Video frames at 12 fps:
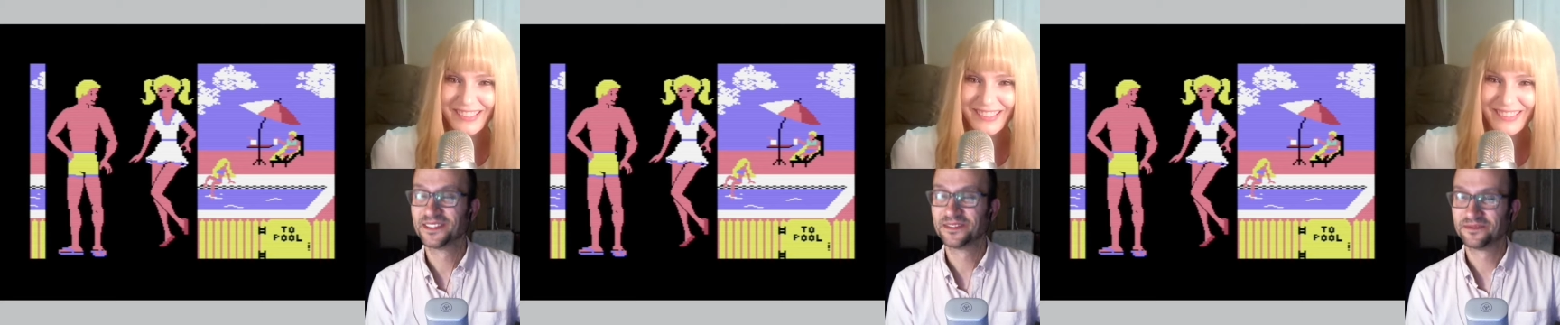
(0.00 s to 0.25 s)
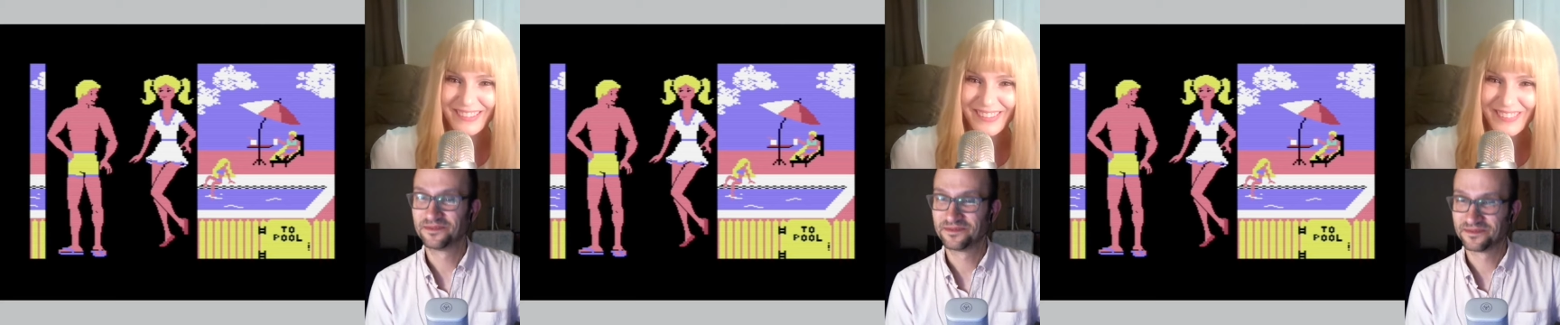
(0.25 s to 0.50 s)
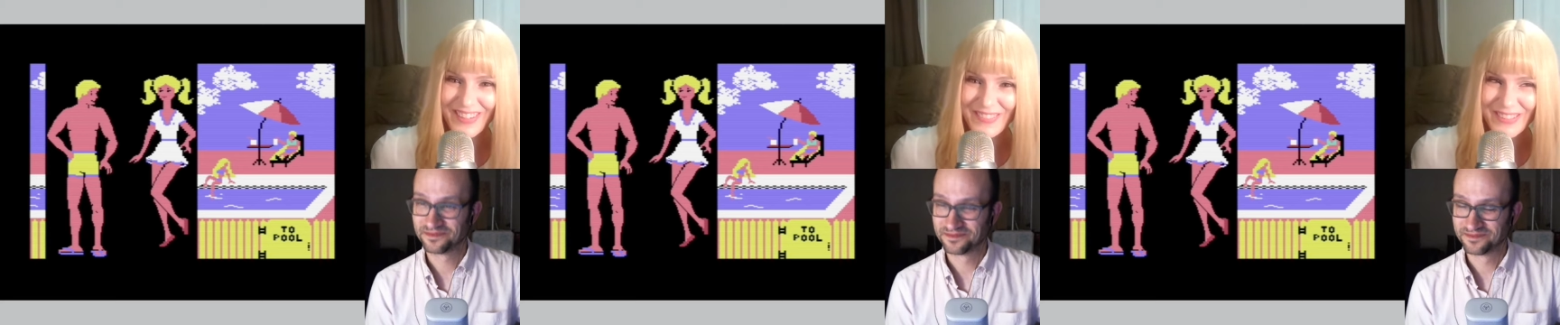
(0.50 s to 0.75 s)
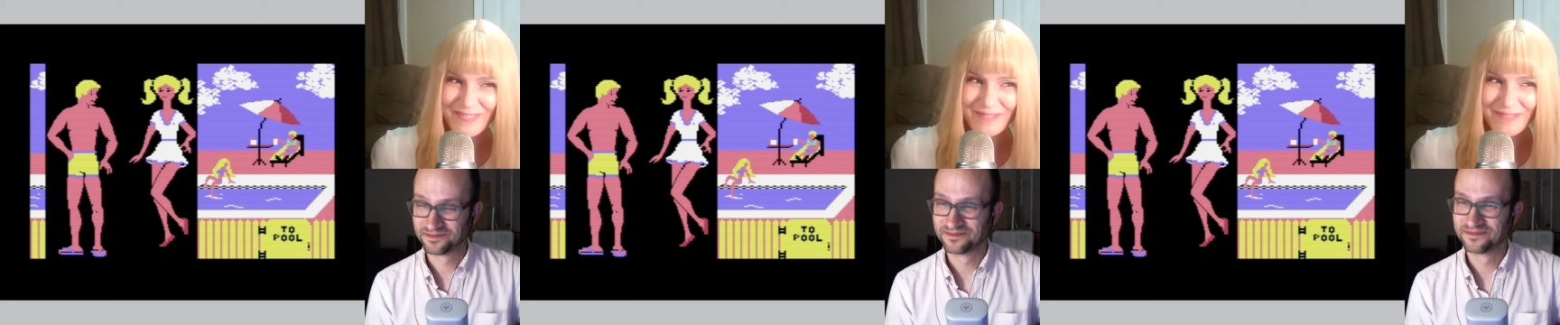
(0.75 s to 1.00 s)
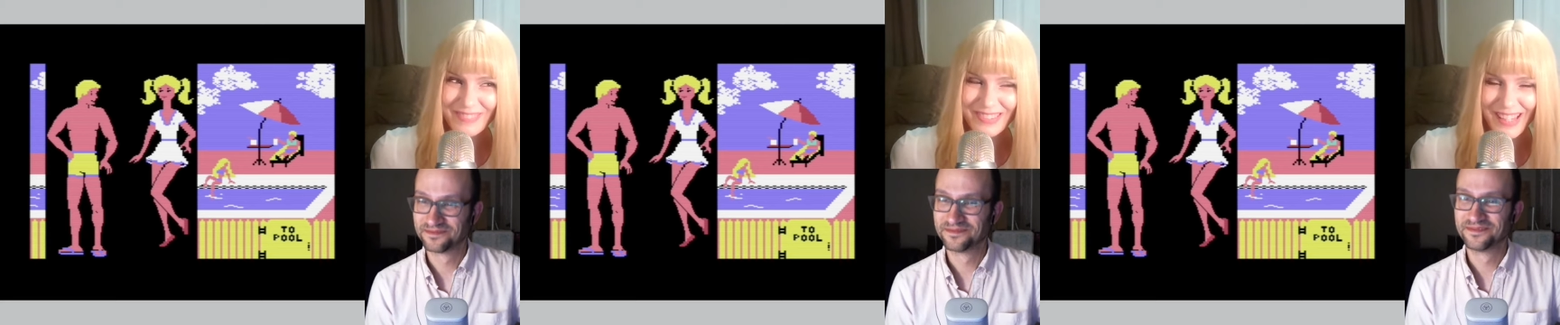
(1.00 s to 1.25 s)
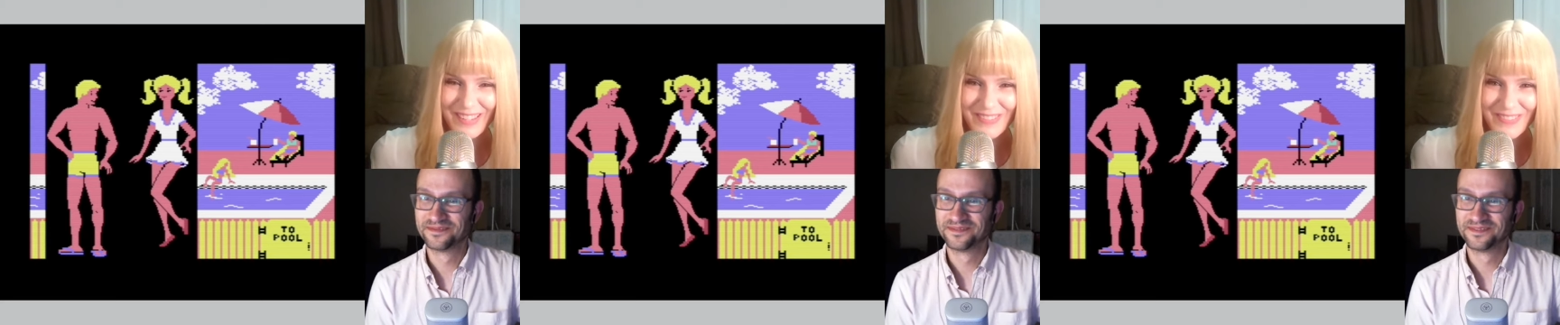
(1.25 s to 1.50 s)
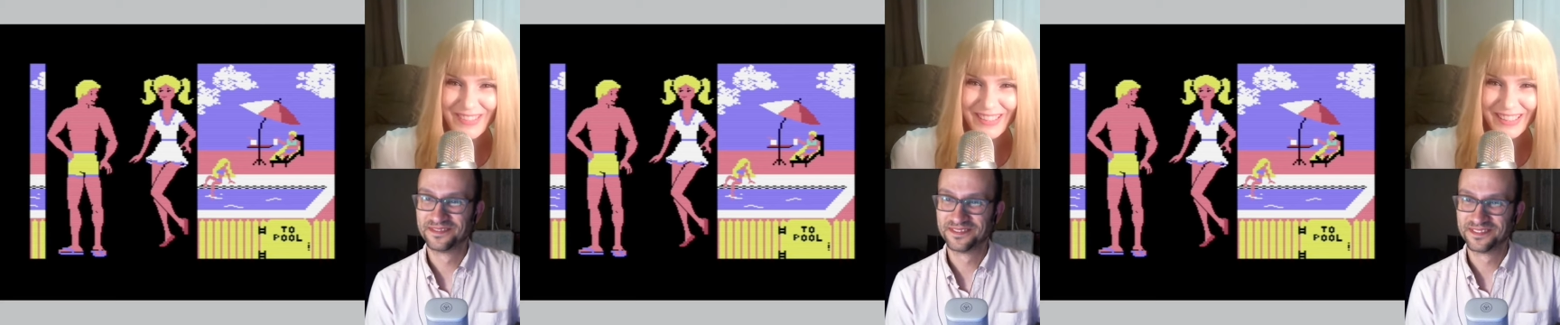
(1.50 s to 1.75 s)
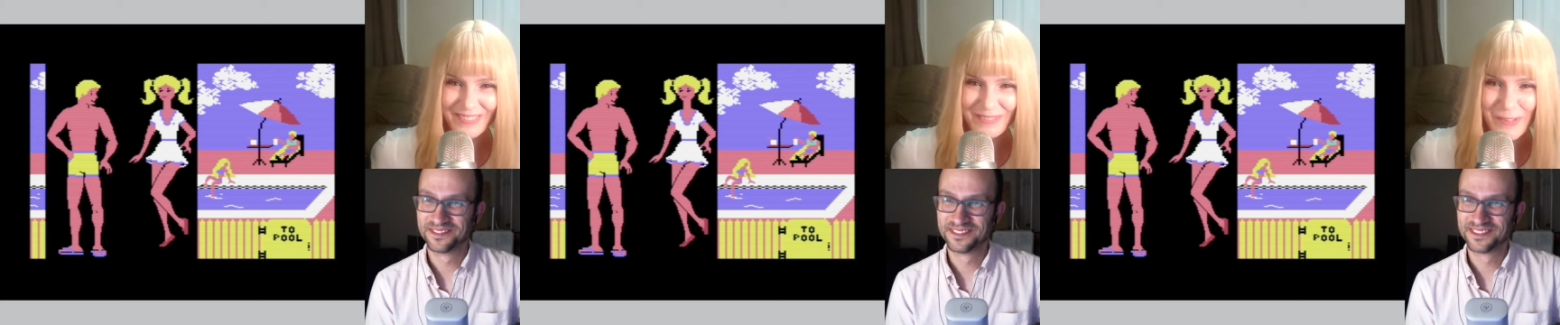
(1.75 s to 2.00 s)
Speaker 1: or whatever. I was
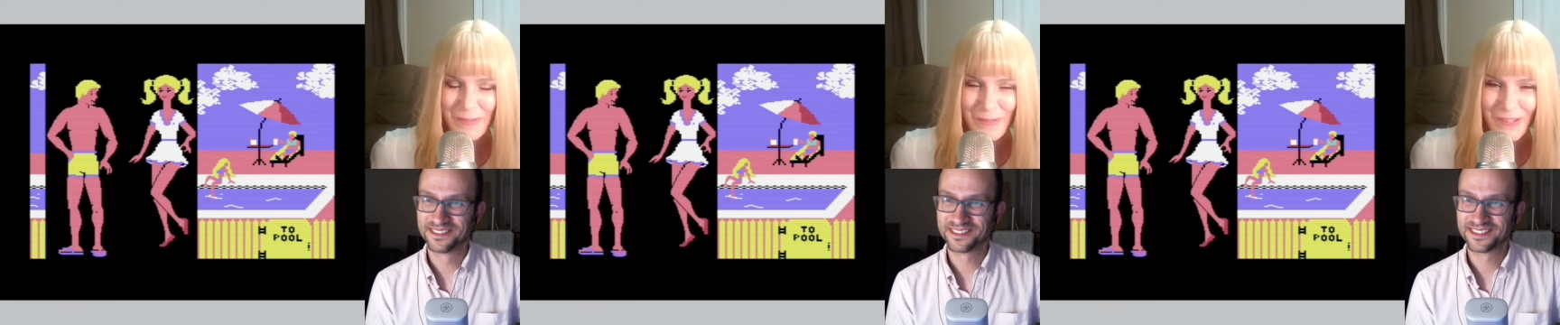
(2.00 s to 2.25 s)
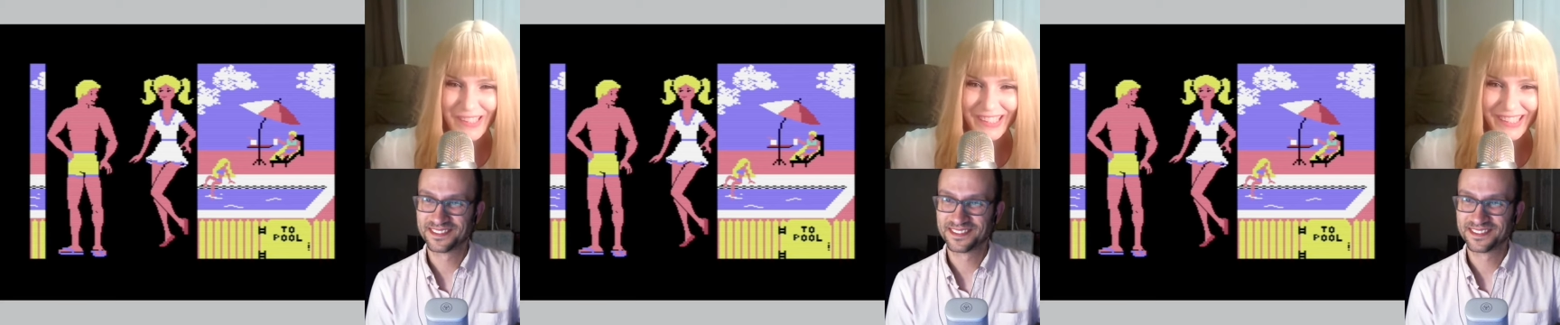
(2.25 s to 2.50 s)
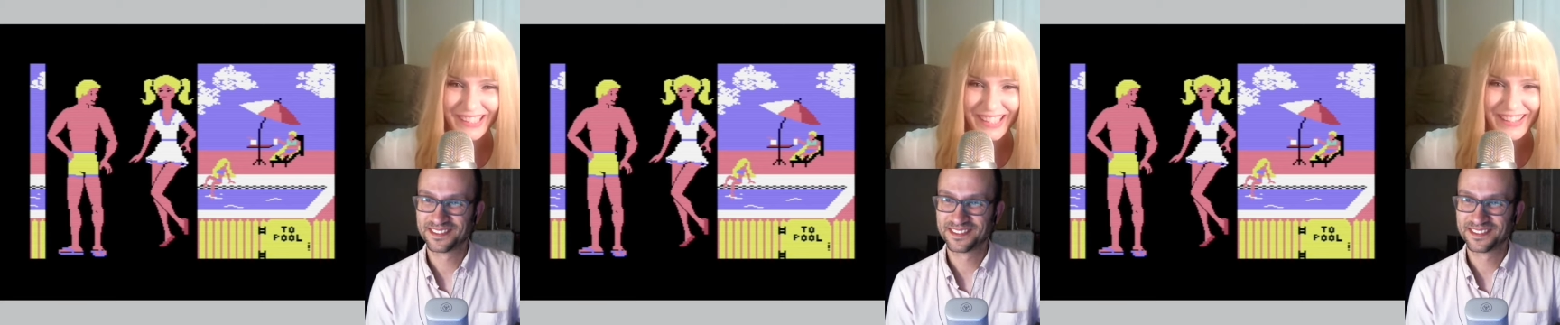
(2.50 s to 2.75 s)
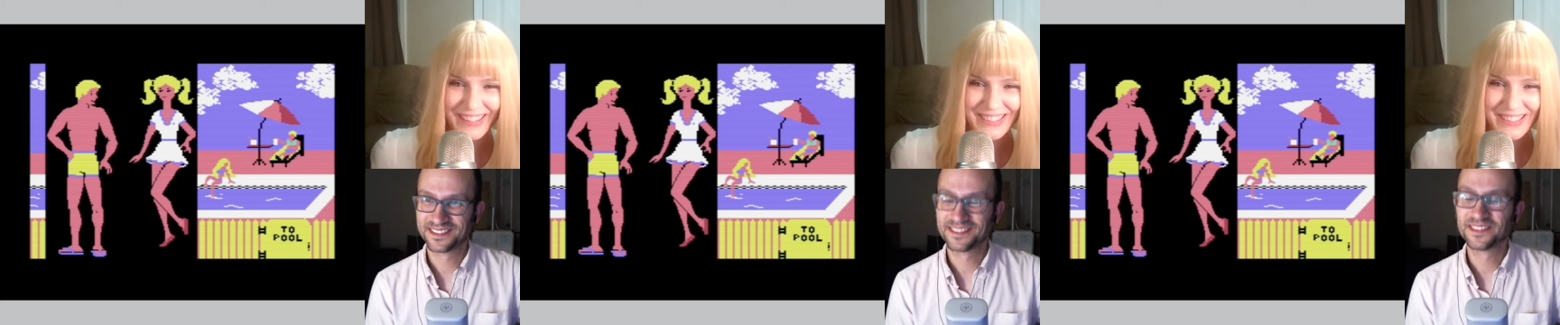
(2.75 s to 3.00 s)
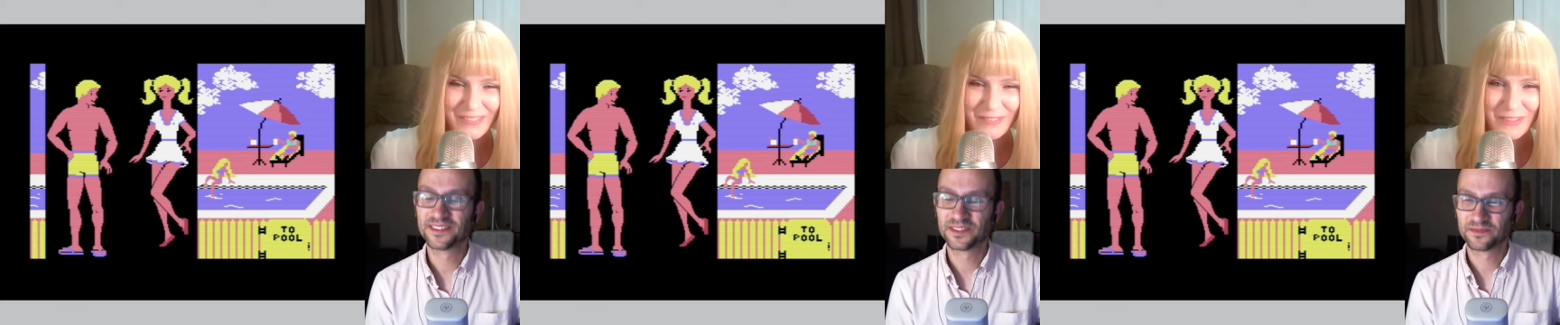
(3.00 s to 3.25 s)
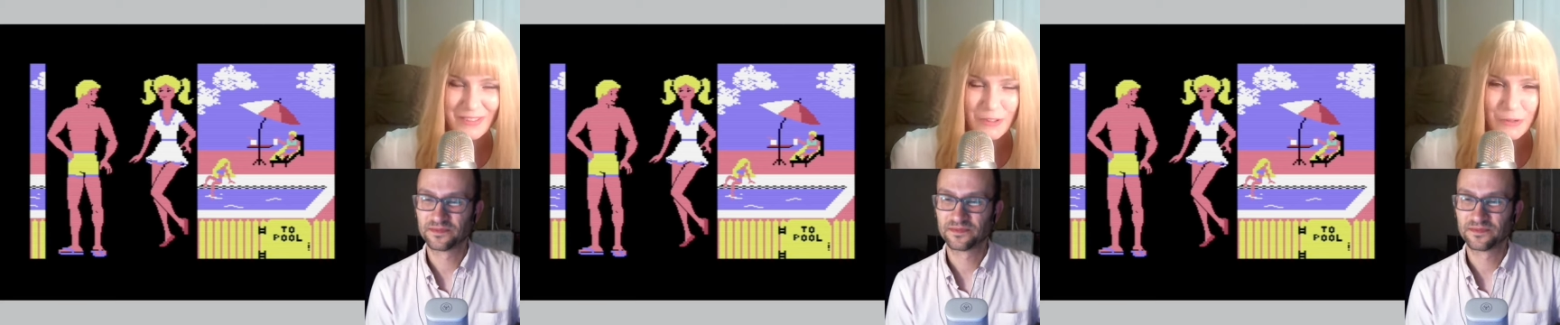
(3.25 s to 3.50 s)
reading before, and they said it was too